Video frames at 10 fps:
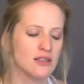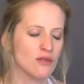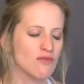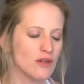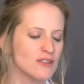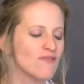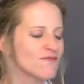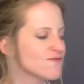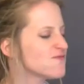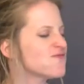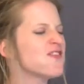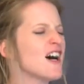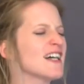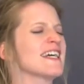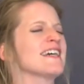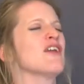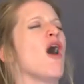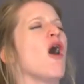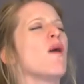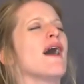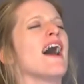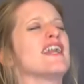It's a road fucking nowhere